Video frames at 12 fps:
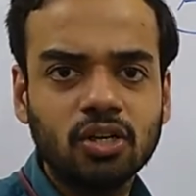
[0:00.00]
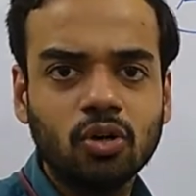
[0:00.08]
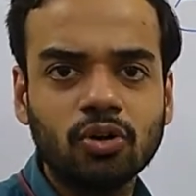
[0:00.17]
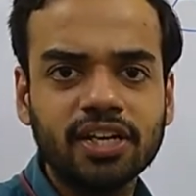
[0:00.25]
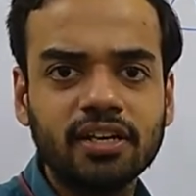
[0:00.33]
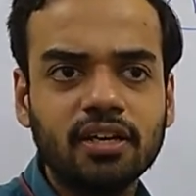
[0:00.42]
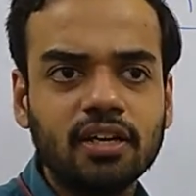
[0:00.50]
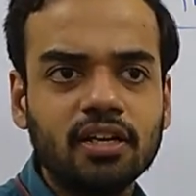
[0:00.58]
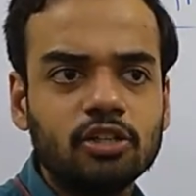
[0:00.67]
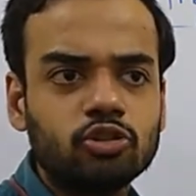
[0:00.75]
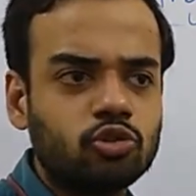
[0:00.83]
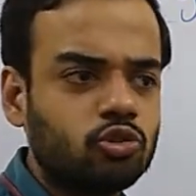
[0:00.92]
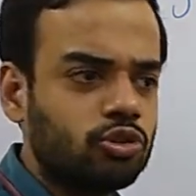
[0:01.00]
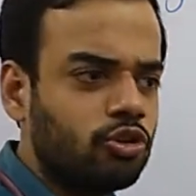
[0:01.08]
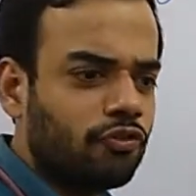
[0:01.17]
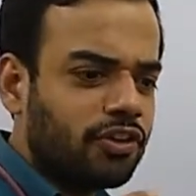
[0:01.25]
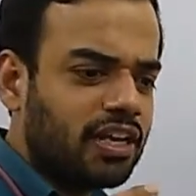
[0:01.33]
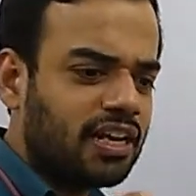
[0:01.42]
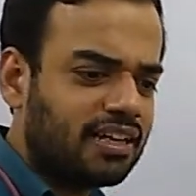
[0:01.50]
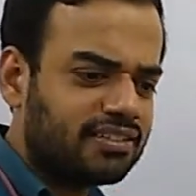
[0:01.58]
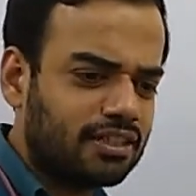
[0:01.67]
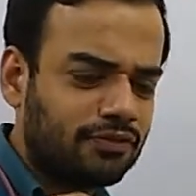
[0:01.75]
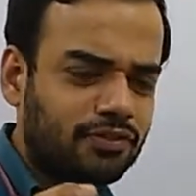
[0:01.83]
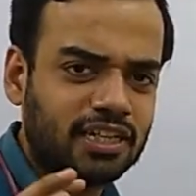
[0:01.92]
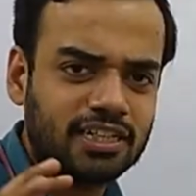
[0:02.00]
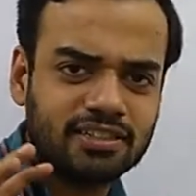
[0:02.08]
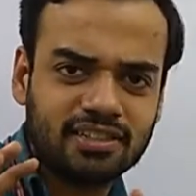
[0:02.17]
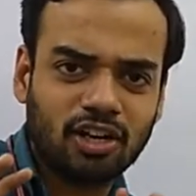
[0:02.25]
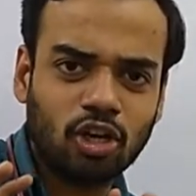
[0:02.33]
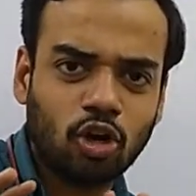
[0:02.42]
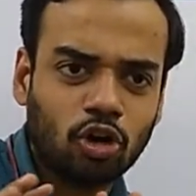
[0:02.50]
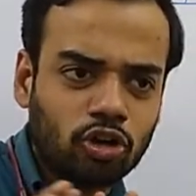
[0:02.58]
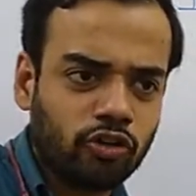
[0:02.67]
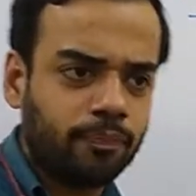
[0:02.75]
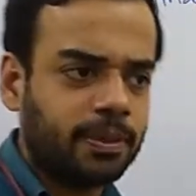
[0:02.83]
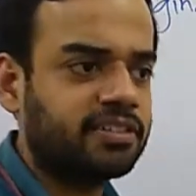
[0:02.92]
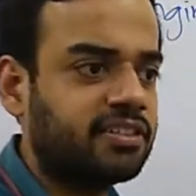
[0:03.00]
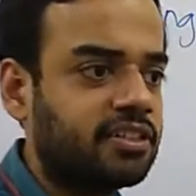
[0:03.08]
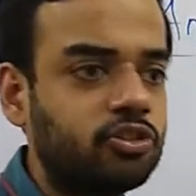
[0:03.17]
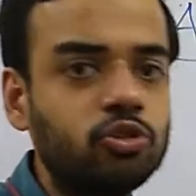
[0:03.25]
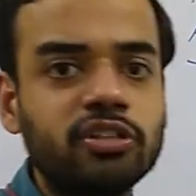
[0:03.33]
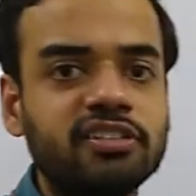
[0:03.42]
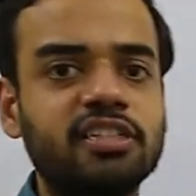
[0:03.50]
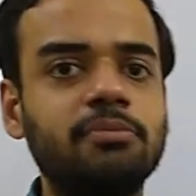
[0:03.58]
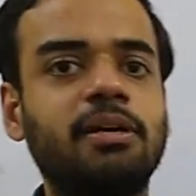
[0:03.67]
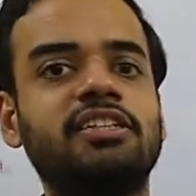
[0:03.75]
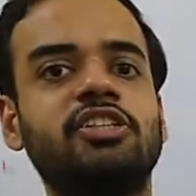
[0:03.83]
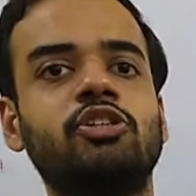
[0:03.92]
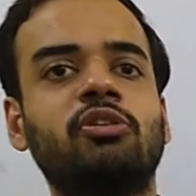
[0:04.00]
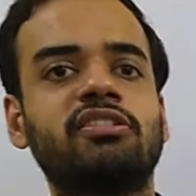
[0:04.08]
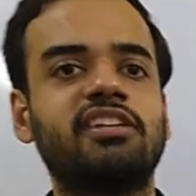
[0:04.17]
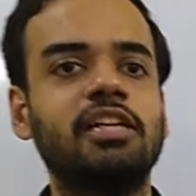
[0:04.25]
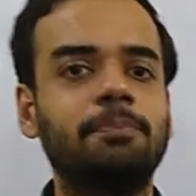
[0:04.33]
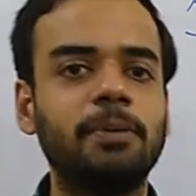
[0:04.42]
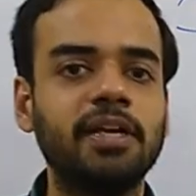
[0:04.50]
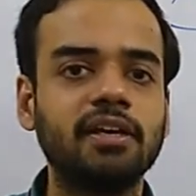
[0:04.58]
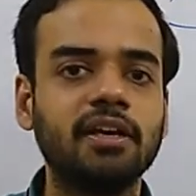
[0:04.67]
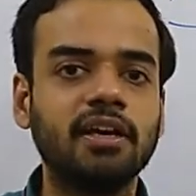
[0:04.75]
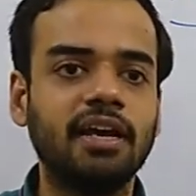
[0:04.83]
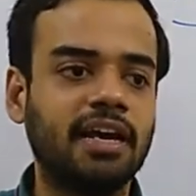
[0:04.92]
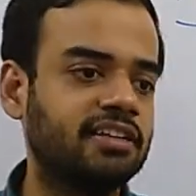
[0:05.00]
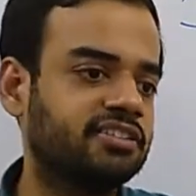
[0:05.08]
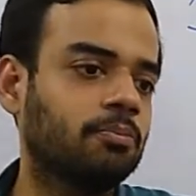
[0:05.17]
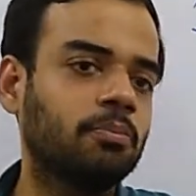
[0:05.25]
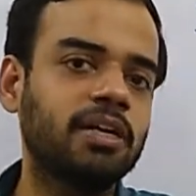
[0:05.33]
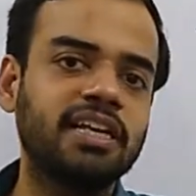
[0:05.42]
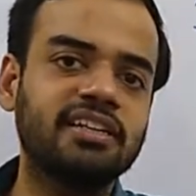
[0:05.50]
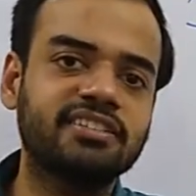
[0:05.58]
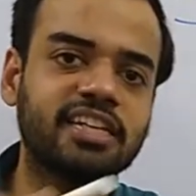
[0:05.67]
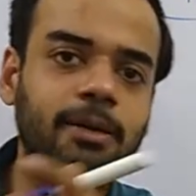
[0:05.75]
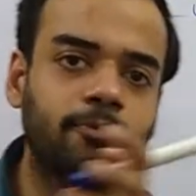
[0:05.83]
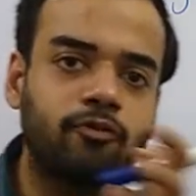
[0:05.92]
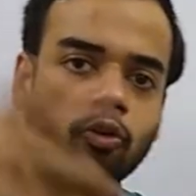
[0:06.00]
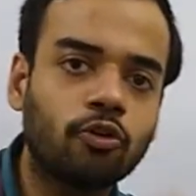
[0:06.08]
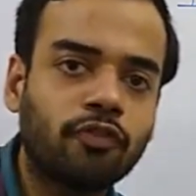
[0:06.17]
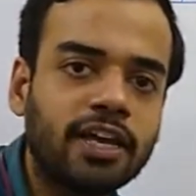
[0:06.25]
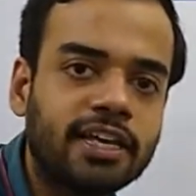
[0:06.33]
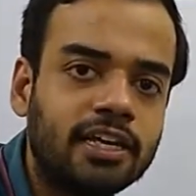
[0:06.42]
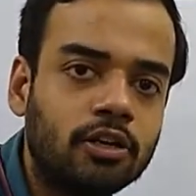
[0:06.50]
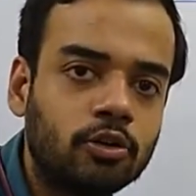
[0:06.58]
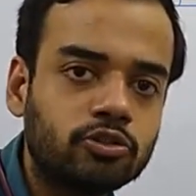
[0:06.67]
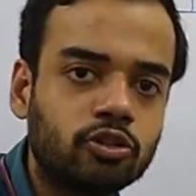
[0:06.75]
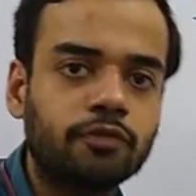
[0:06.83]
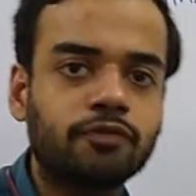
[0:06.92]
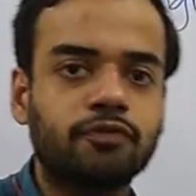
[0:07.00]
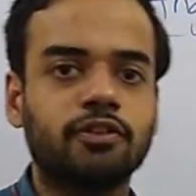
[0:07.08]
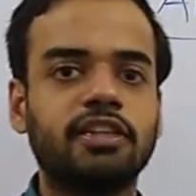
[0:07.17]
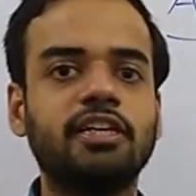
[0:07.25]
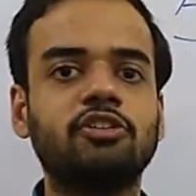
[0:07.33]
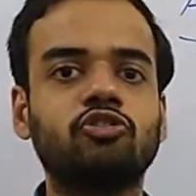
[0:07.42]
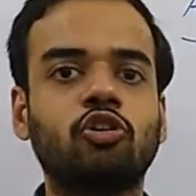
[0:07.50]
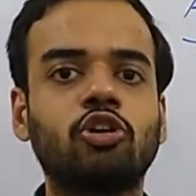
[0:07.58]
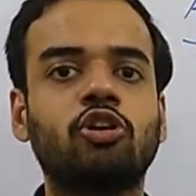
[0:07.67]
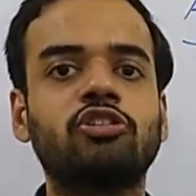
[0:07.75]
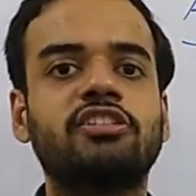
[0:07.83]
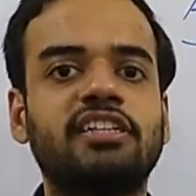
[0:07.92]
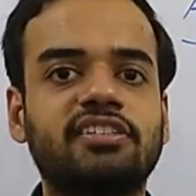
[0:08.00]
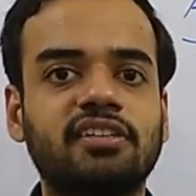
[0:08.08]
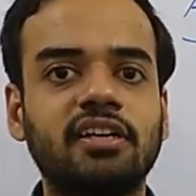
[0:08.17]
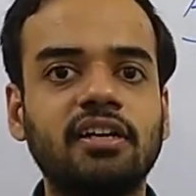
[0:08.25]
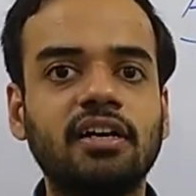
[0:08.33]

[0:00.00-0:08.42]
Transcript: Okay, so you feel as if there is a lot of pressure. You just imagine you are sleeping and somebody has kept 4 or 5 kilos of things on your chest.